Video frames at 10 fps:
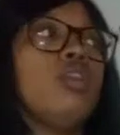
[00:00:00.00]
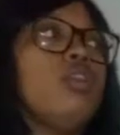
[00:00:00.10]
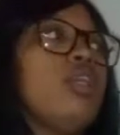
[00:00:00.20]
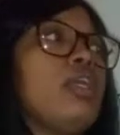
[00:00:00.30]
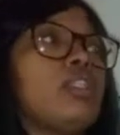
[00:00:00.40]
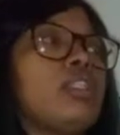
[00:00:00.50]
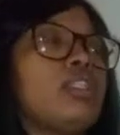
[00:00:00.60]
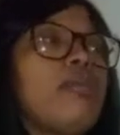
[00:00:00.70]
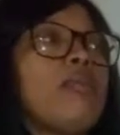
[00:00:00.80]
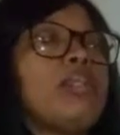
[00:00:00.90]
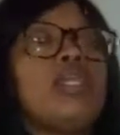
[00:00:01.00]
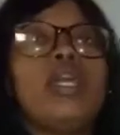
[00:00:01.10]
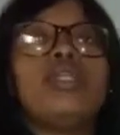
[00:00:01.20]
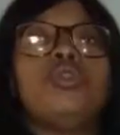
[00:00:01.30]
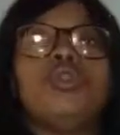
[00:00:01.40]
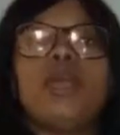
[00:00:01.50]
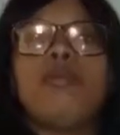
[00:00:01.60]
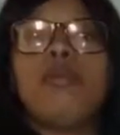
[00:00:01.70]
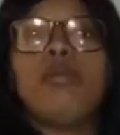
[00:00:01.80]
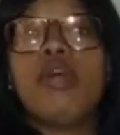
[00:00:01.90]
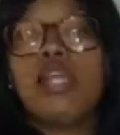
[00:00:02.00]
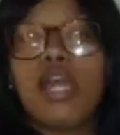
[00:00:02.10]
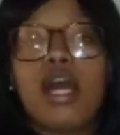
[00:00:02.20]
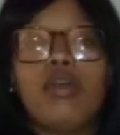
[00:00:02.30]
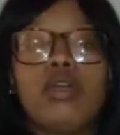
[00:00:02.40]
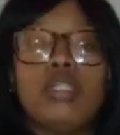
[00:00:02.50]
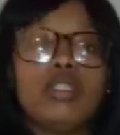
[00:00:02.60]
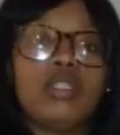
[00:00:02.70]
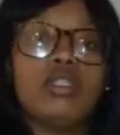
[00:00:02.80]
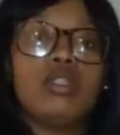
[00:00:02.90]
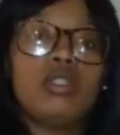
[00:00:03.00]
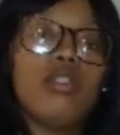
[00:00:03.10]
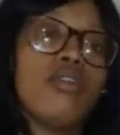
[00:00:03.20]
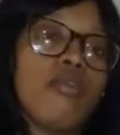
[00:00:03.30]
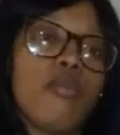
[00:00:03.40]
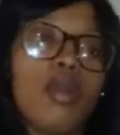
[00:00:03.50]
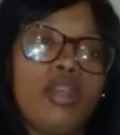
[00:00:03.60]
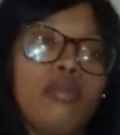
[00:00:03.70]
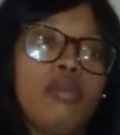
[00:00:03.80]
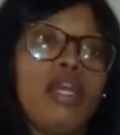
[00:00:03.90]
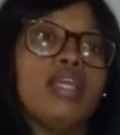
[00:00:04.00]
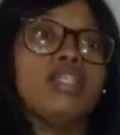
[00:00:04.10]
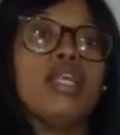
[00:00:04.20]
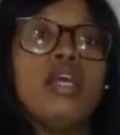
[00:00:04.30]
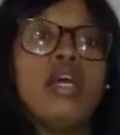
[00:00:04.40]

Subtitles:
these are some of the things you can be putting out into the marketplace